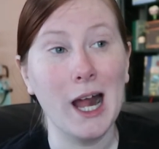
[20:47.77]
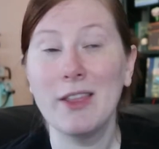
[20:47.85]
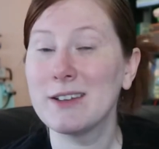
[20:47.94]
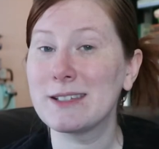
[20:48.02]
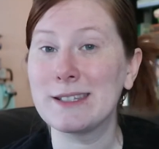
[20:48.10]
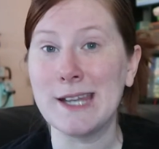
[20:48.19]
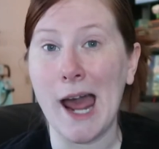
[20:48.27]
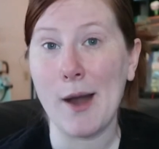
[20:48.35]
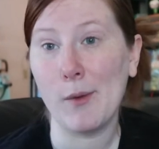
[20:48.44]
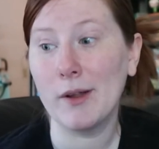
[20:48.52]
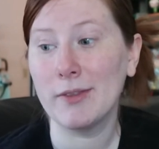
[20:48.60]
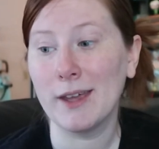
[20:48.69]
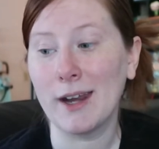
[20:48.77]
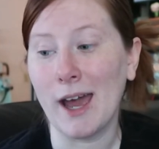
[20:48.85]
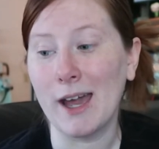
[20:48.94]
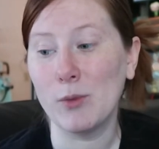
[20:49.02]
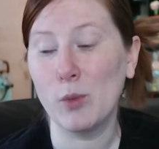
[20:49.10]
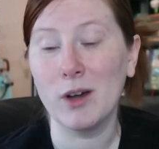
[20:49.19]
This is not one that
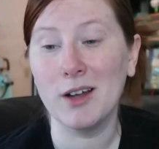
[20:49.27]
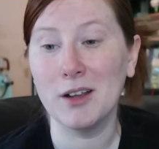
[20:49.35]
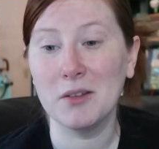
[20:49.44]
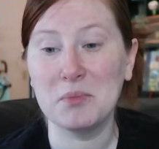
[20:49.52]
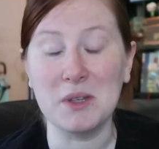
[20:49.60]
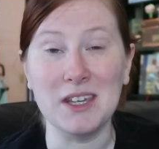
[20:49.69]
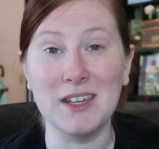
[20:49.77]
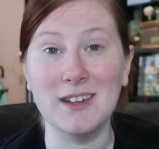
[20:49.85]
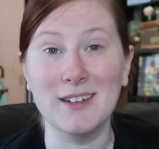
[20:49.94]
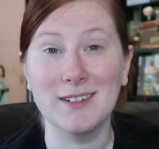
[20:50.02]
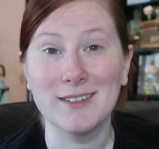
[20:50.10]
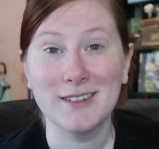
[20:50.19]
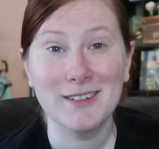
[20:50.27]
I will be